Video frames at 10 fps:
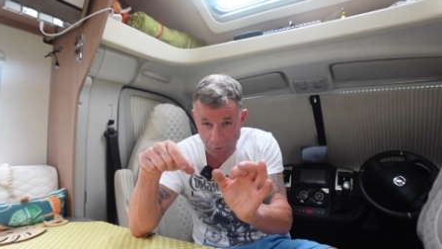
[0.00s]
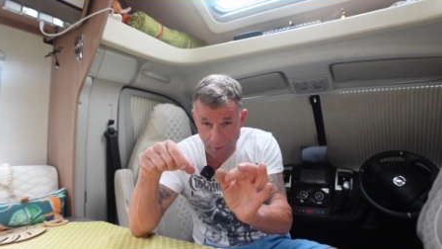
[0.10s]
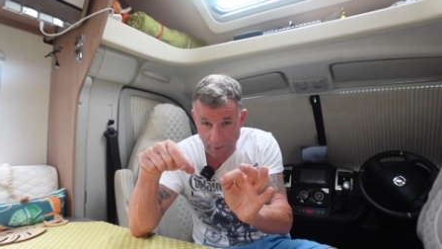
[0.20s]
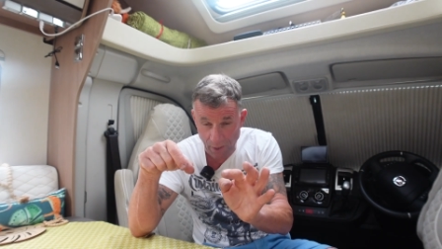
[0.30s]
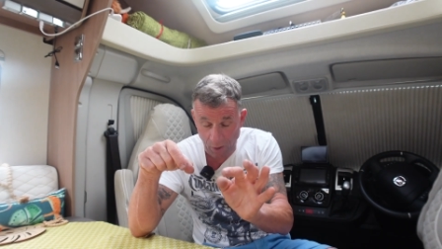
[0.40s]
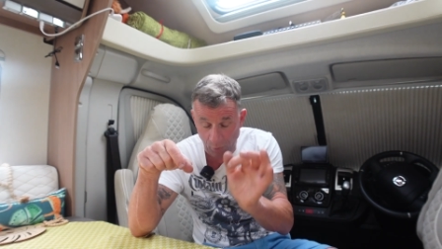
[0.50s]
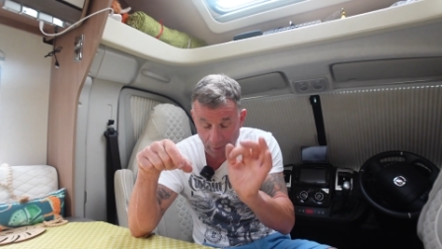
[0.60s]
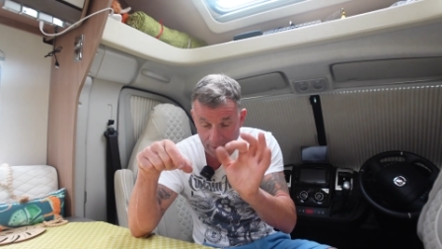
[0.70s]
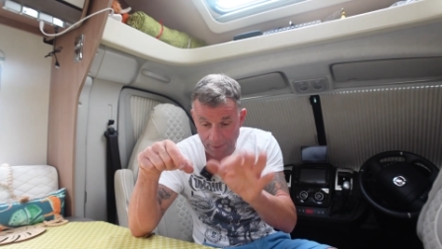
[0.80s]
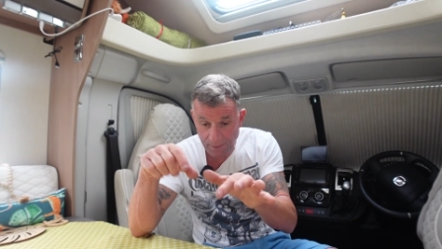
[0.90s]
and a nut on
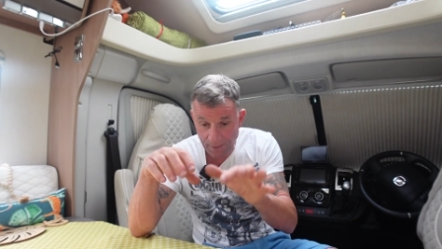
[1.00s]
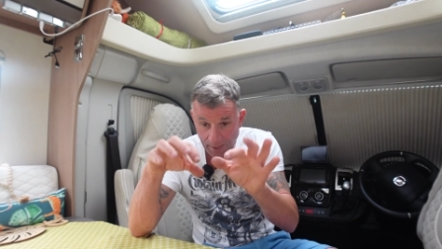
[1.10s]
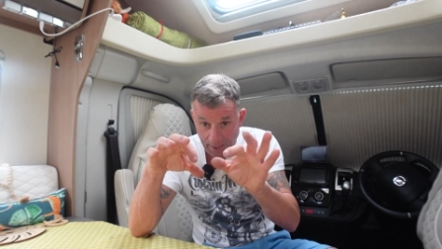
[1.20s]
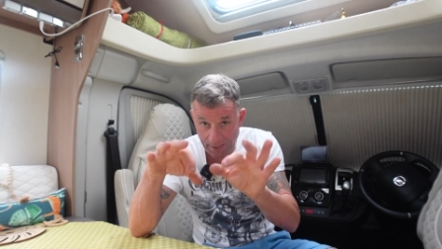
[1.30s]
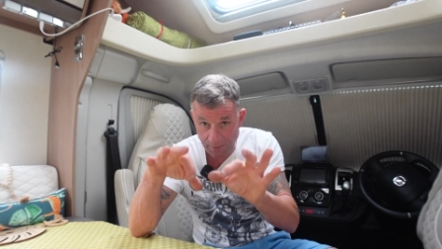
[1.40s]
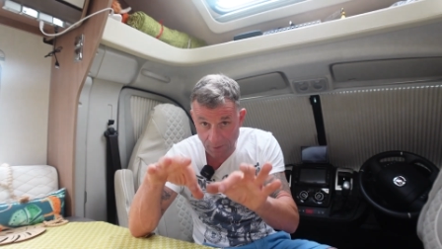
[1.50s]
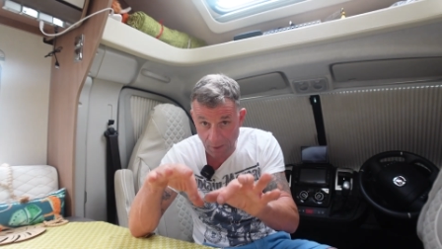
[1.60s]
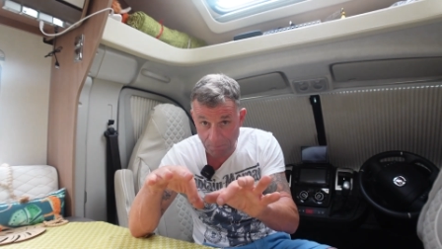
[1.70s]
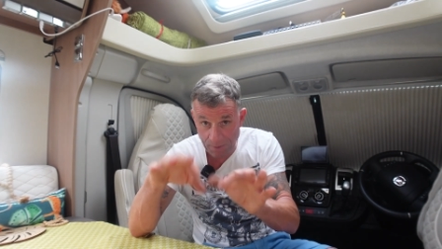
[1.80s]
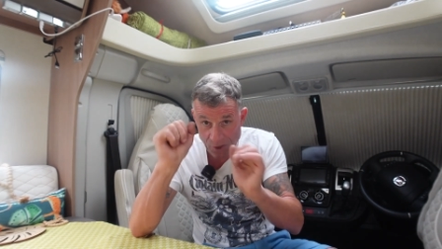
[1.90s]
it and
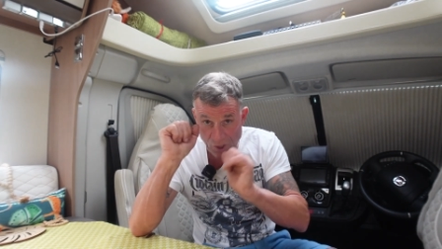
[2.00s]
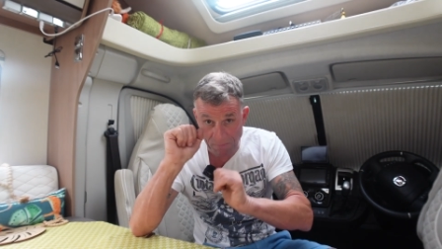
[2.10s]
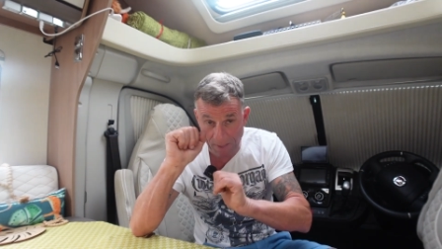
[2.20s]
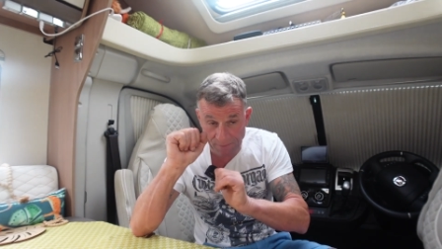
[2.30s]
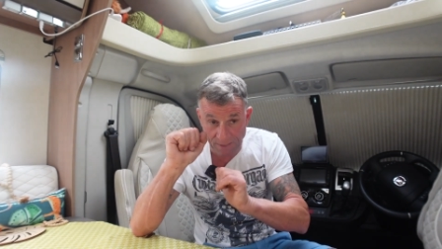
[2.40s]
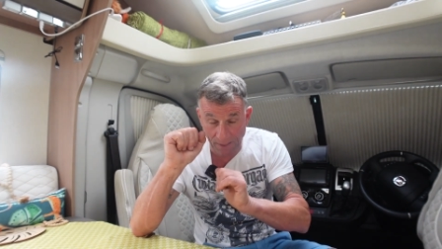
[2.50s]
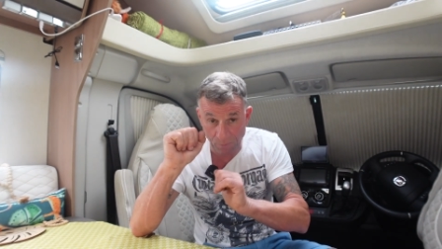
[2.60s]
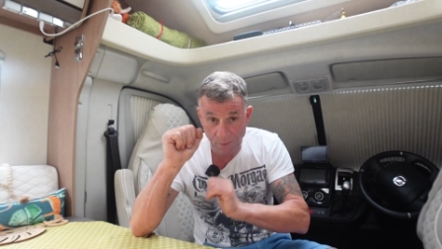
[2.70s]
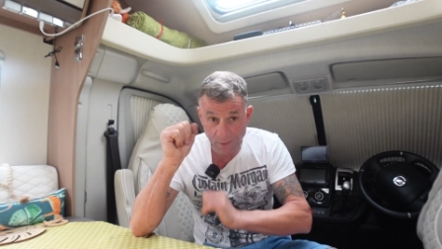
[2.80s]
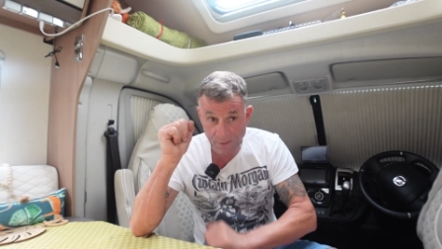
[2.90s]
pinch it back down.